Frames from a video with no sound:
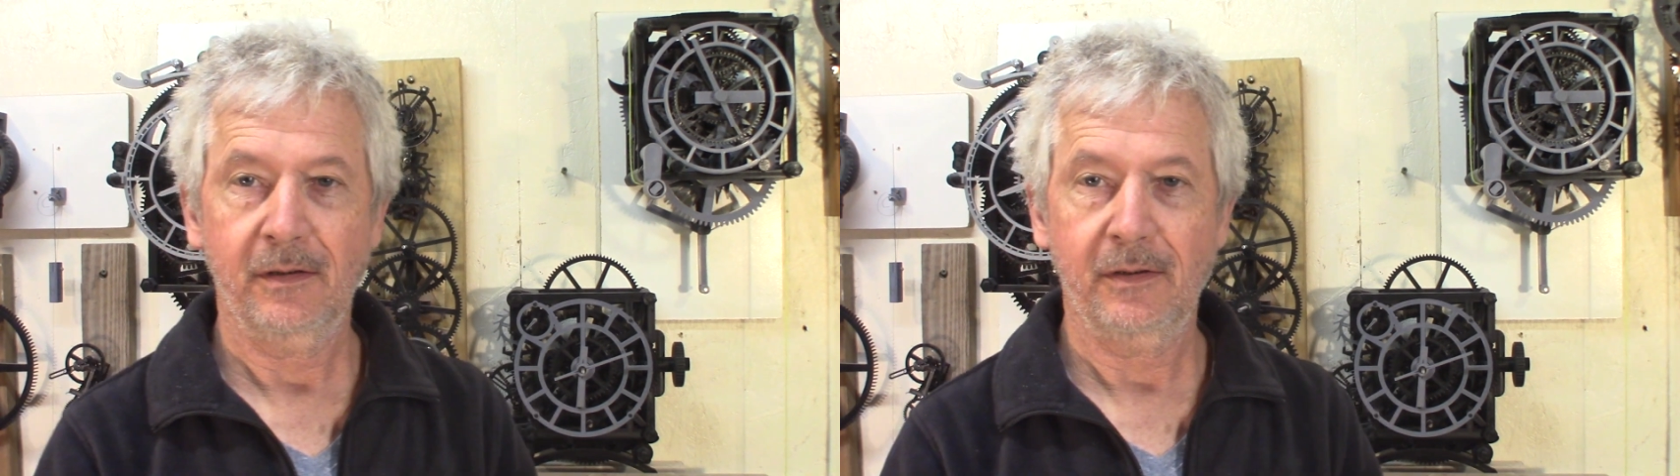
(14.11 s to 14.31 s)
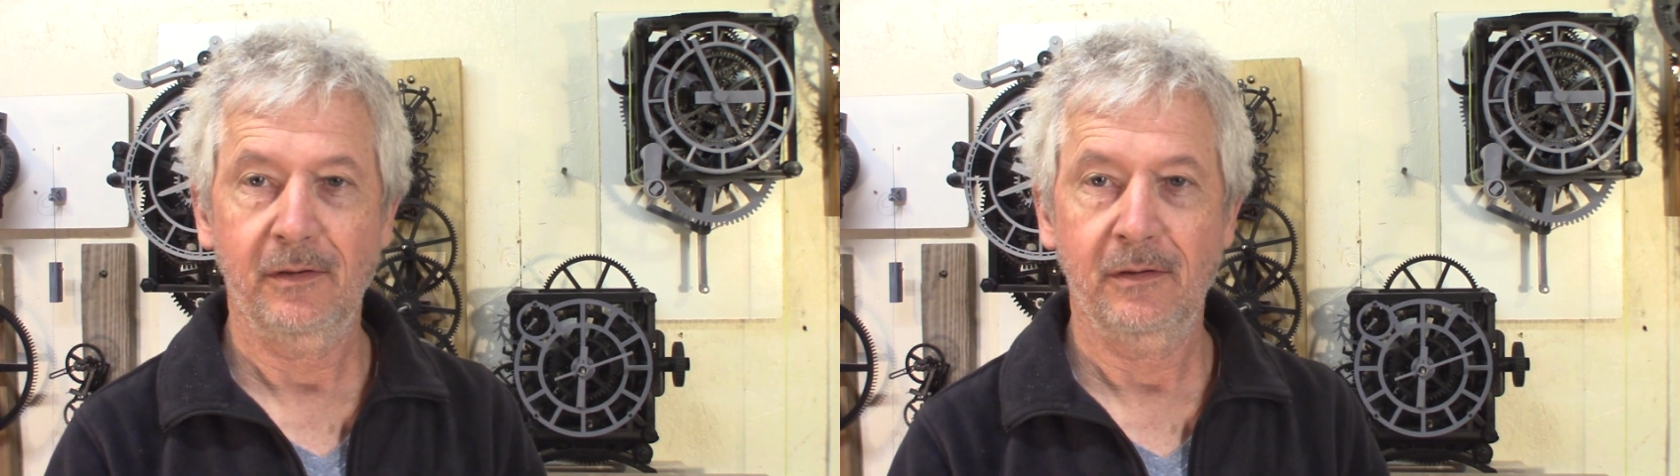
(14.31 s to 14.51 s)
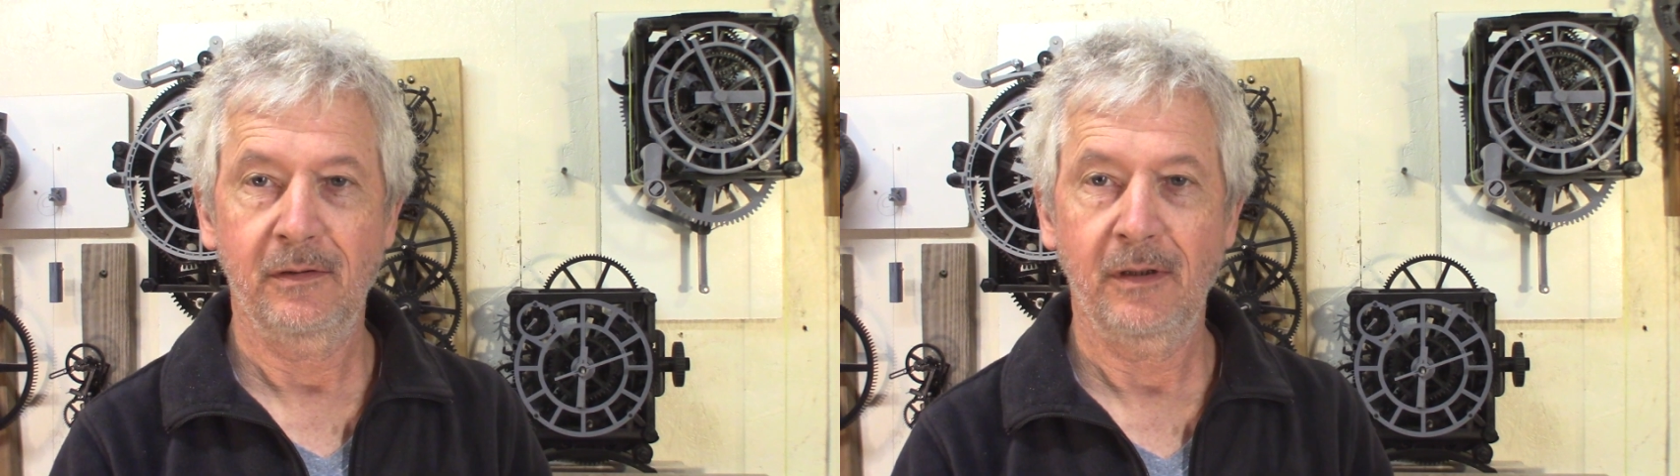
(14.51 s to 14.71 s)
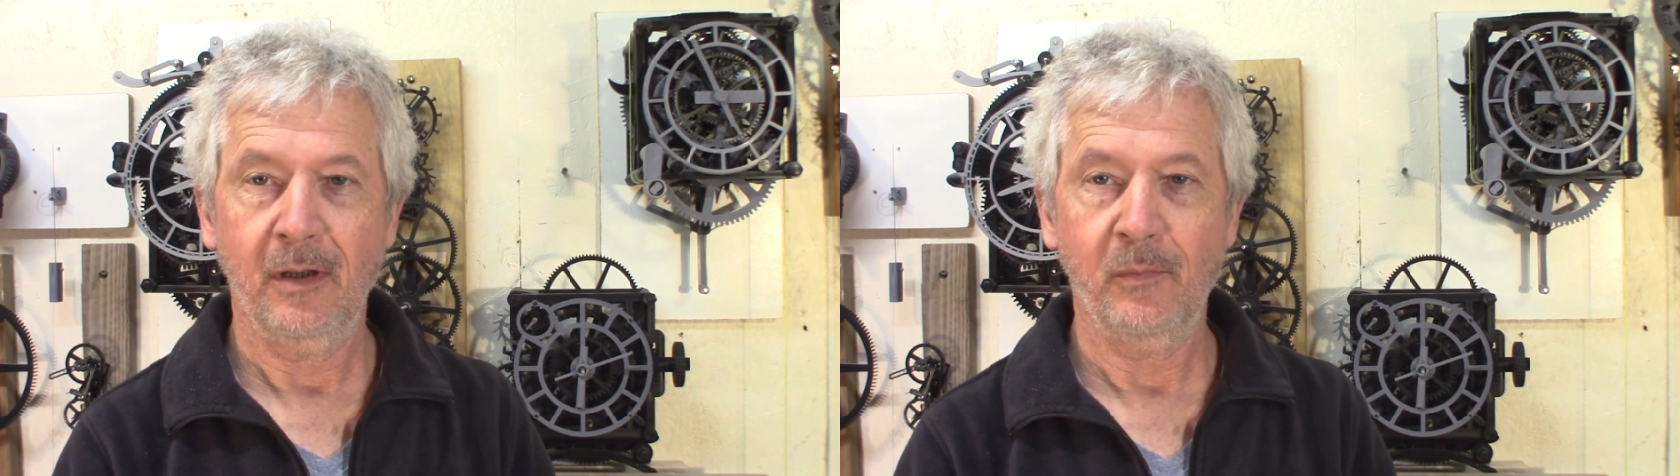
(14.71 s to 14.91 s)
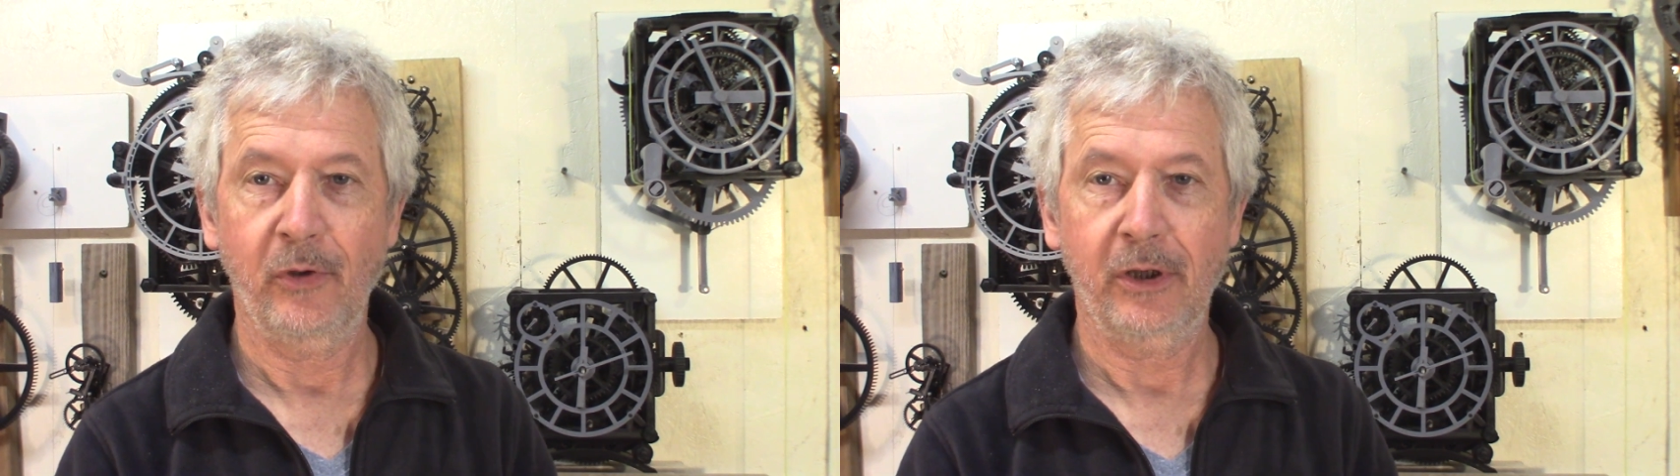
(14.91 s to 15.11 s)
So
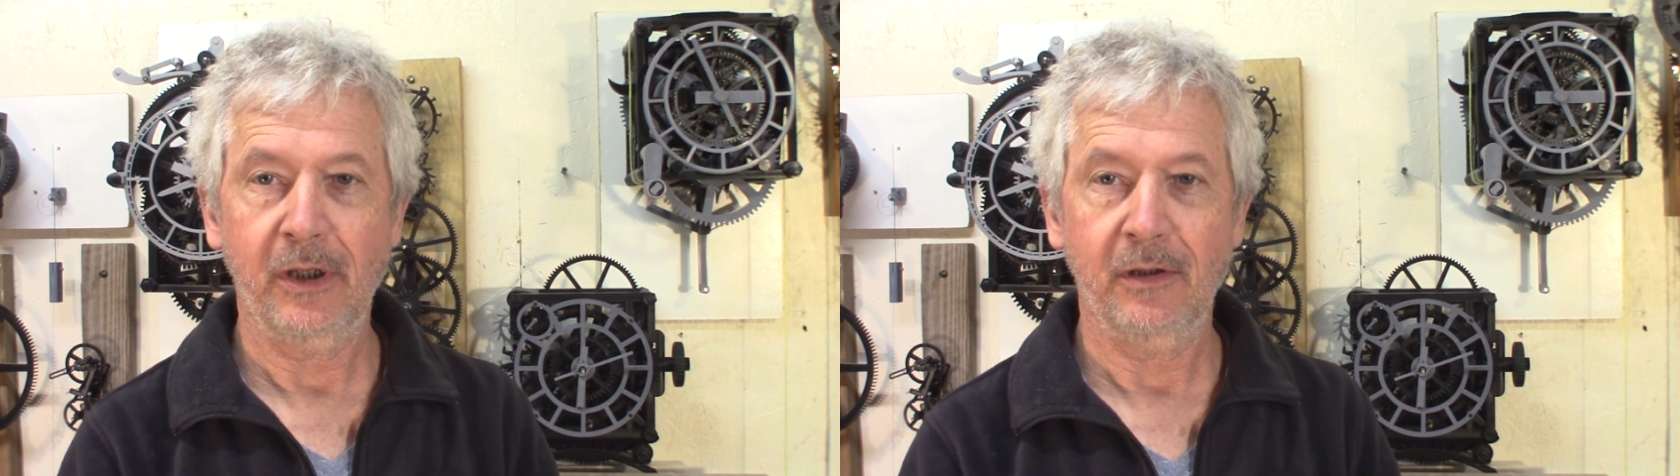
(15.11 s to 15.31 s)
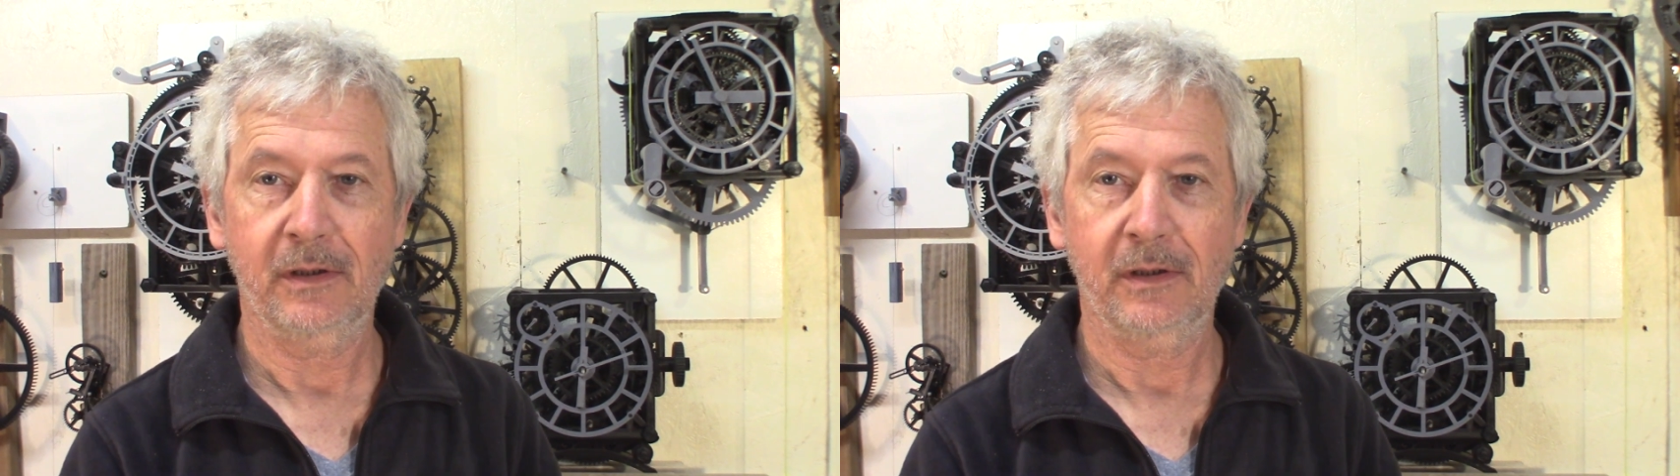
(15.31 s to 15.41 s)
I'm working